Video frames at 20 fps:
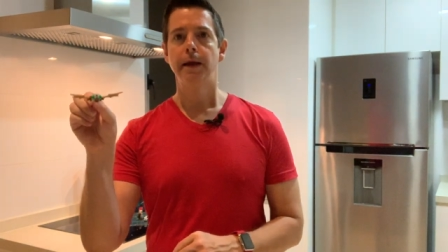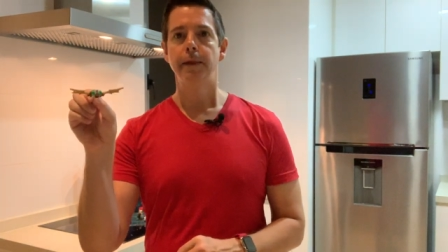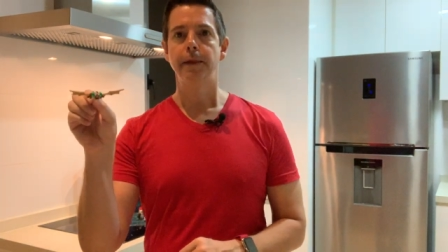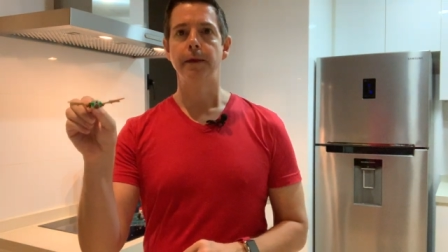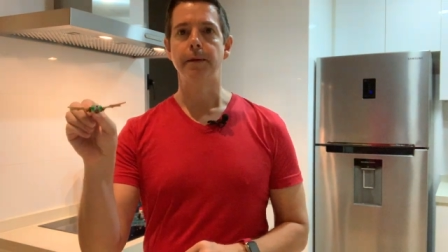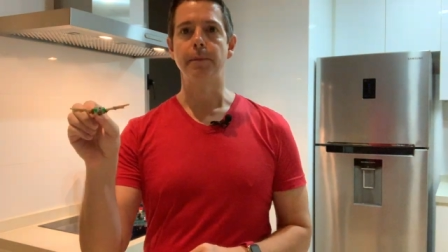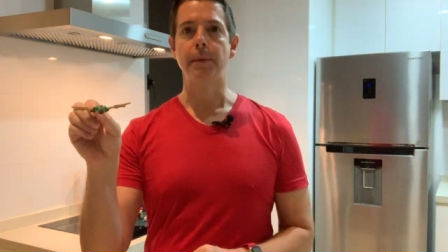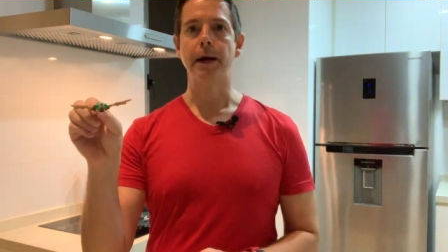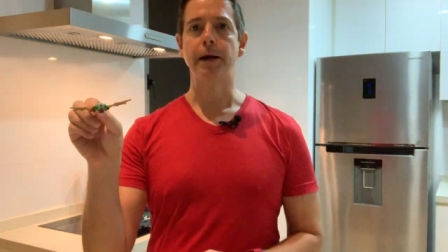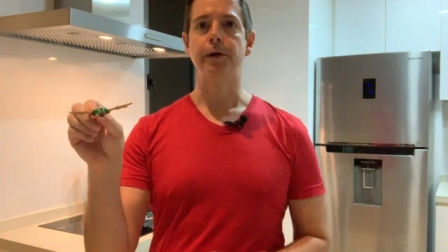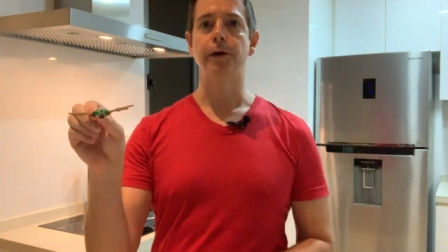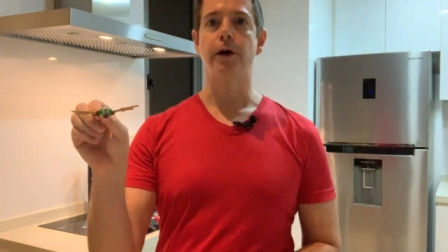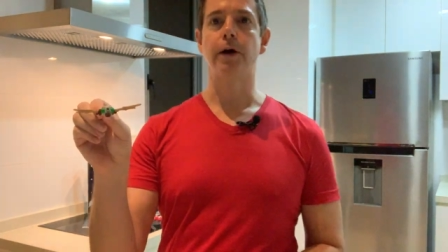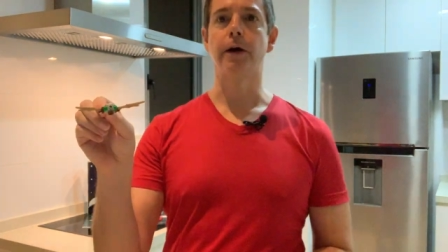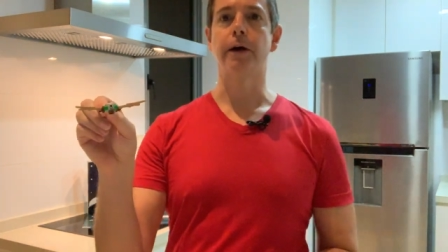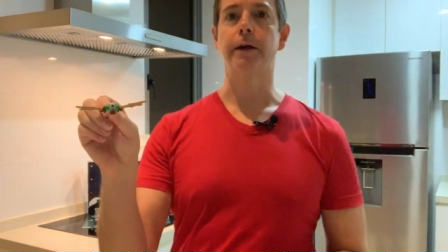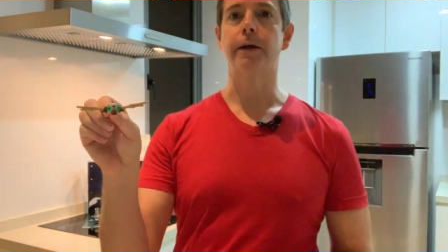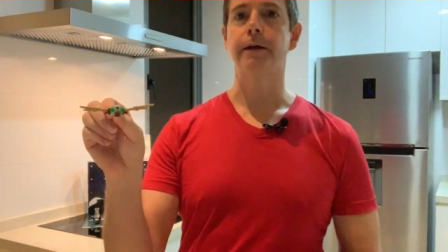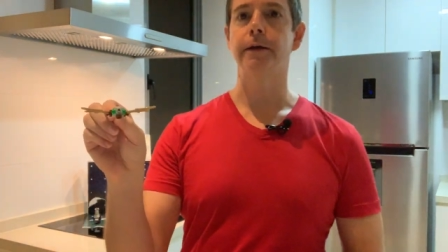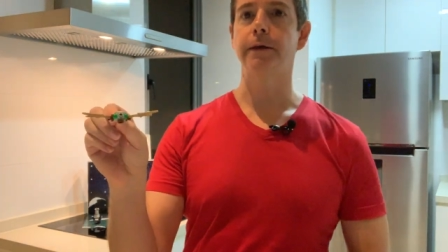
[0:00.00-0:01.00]
The
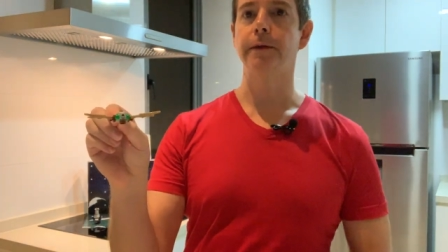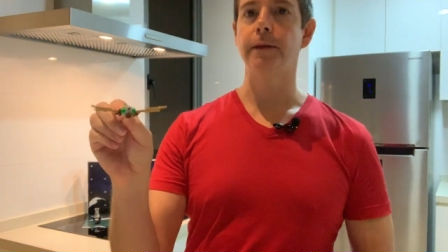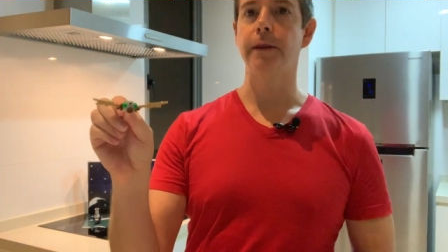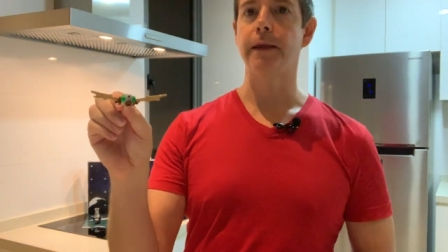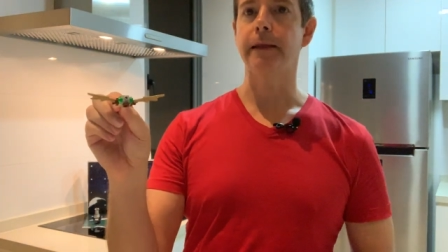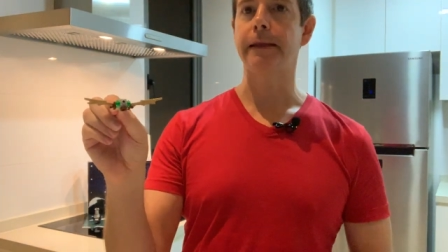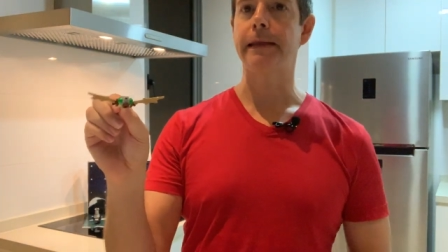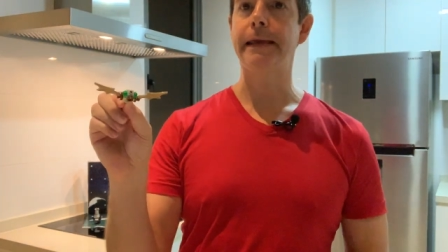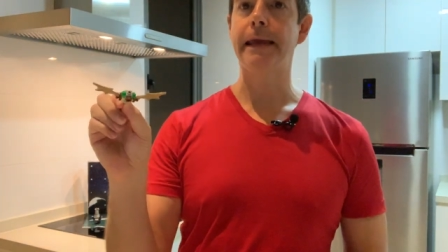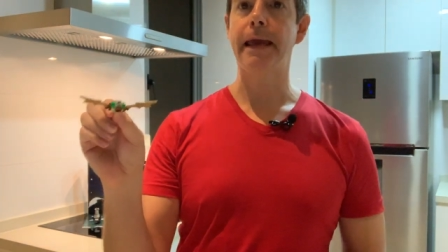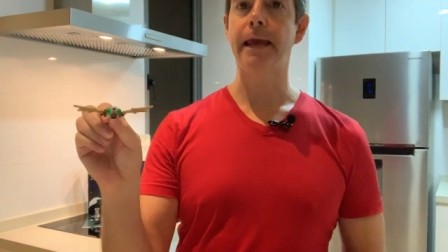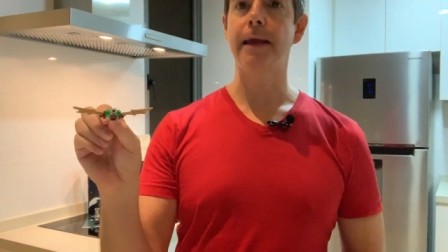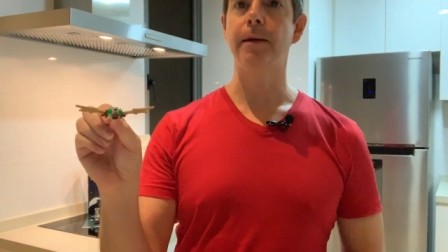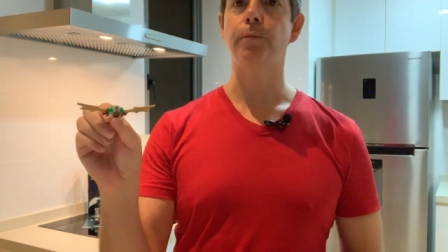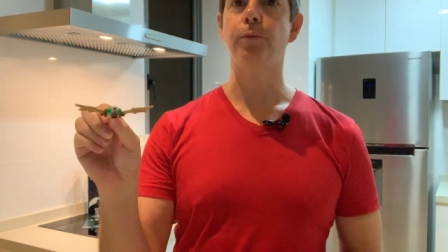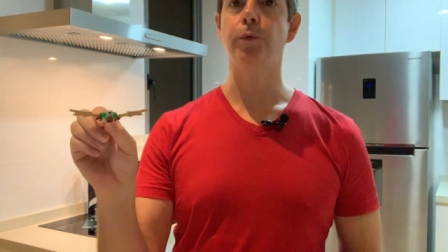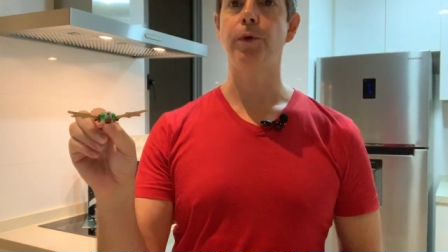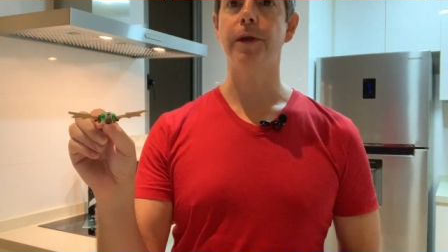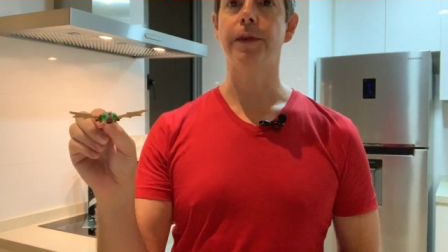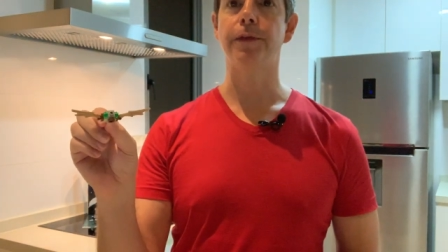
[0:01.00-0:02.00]
Mynock that
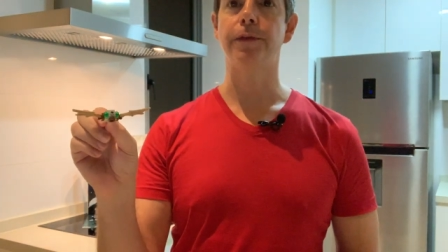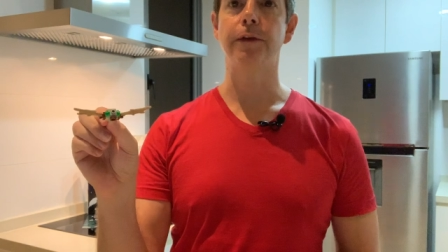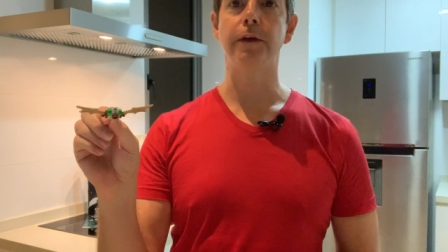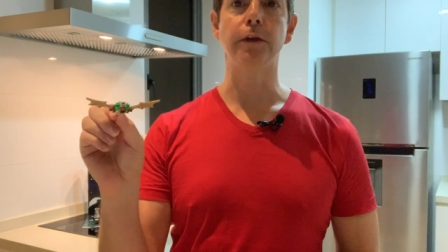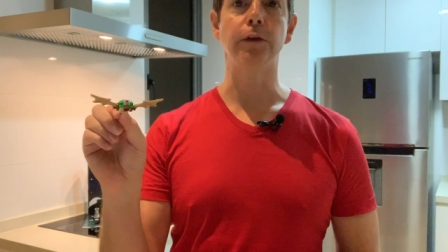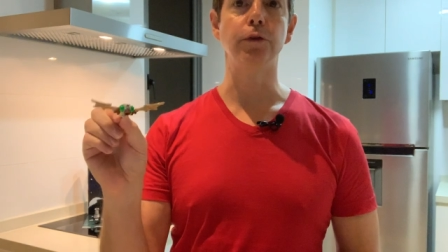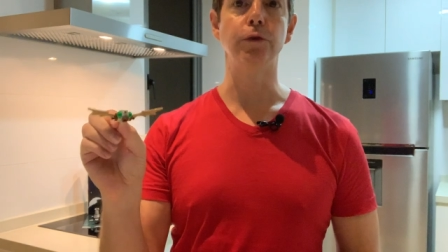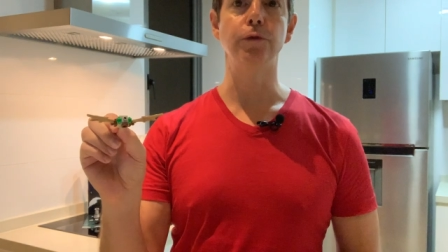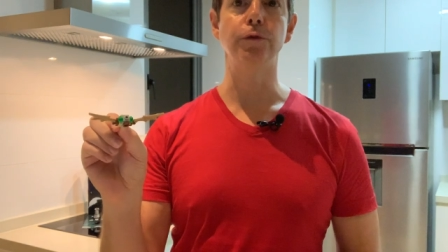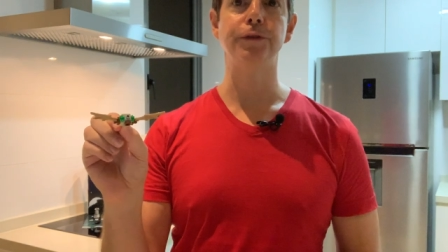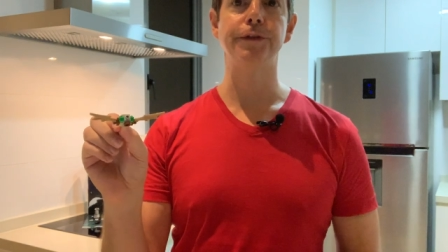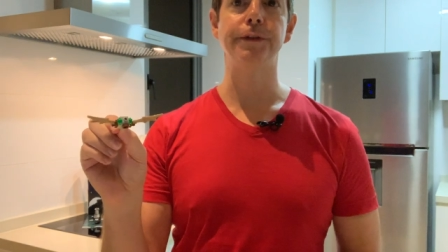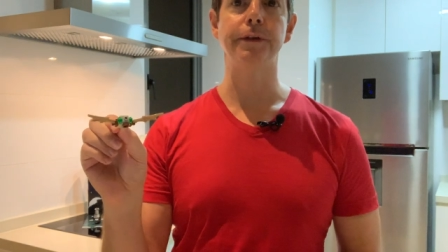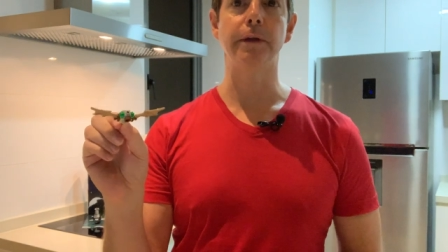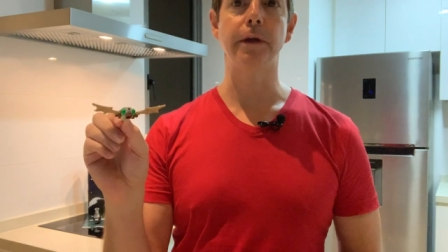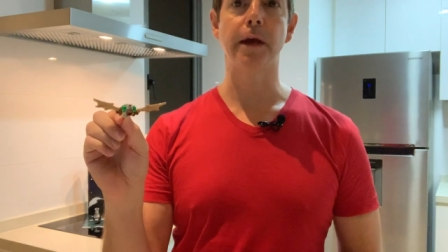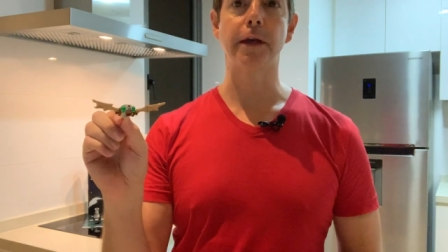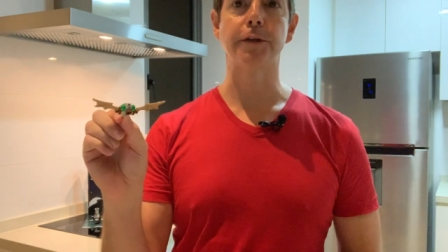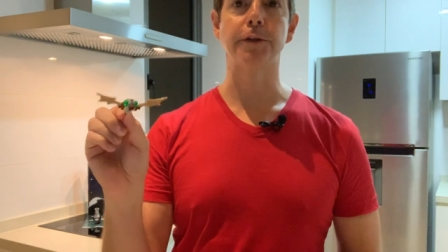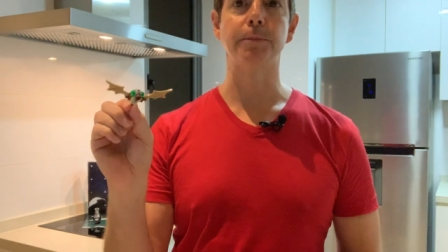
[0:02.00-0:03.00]
came with the
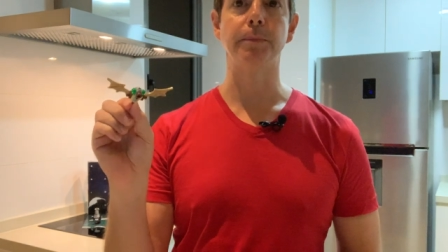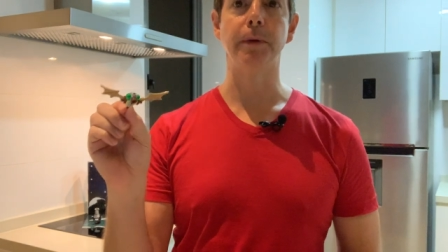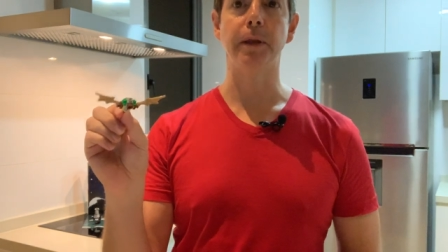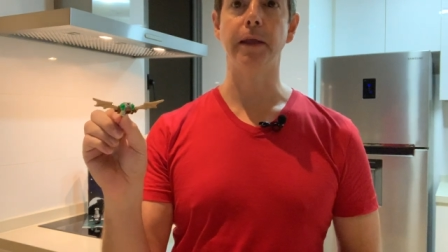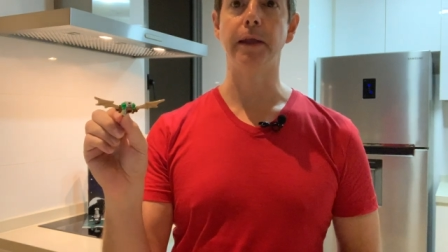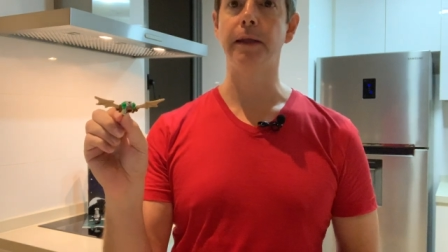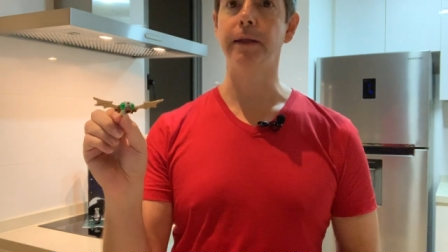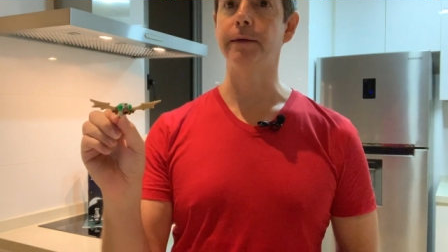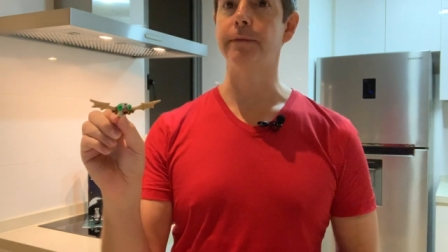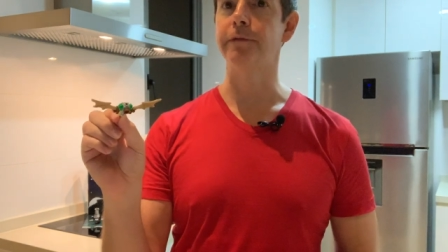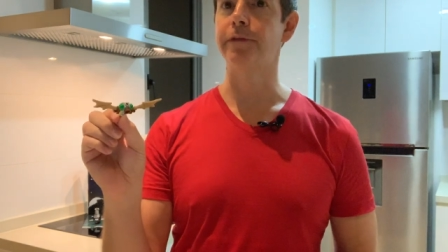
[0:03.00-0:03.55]
UCS Millennium